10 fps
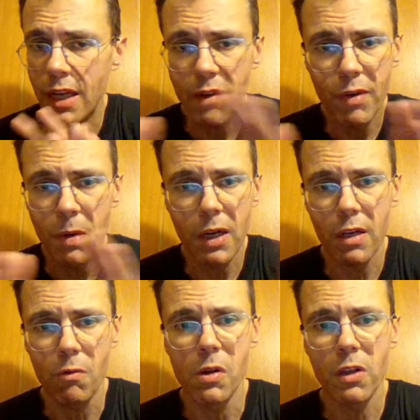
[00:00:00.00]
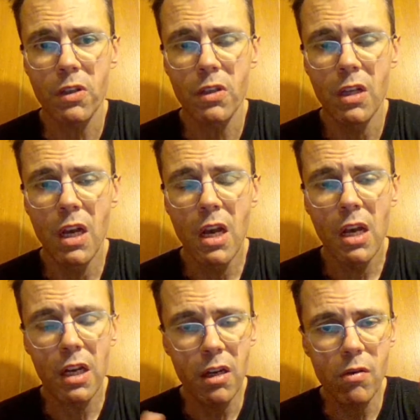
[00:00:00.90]
everybody was,
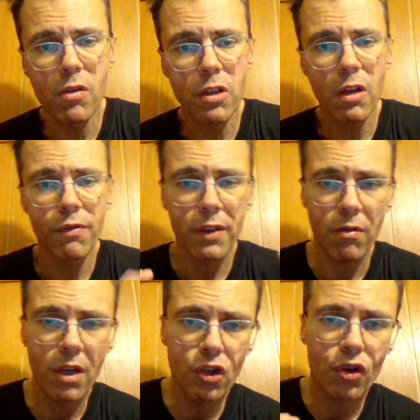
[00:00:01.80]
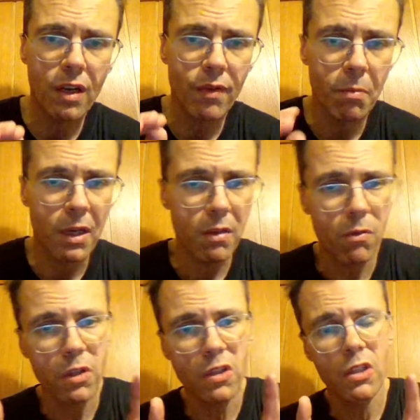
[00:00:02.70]
in the Yugoslav Federation, everybody
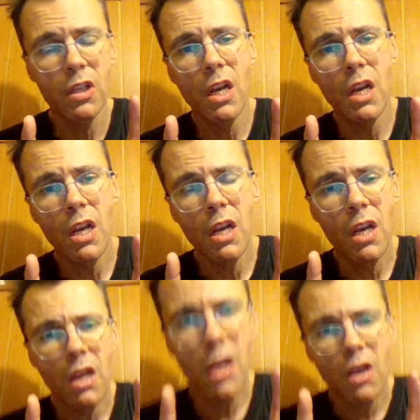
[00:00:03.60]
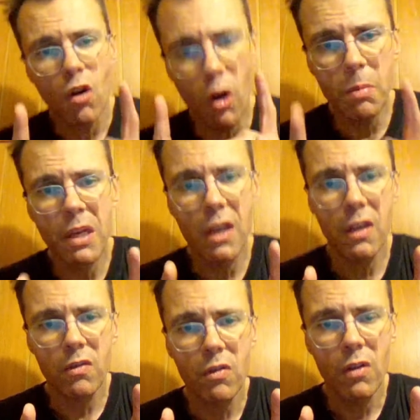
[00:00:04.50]
was
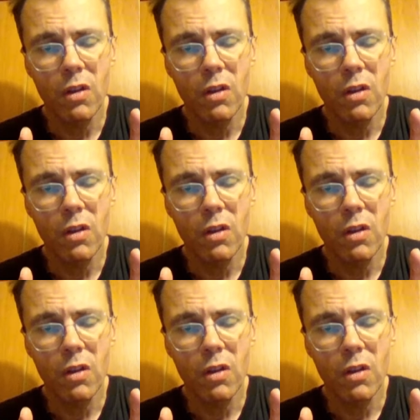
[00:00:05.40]
obligated